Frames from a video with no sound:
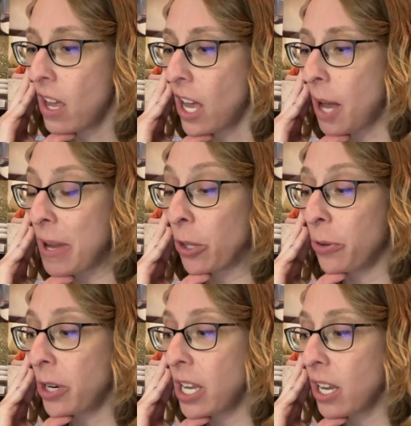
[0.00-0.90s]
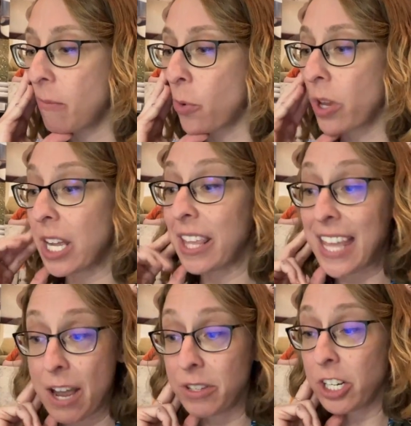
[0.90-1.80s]
including more than
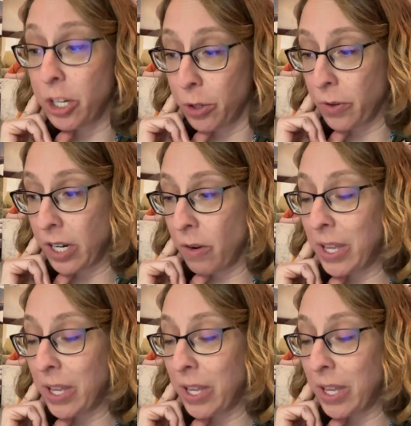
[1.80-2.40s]
1,000 children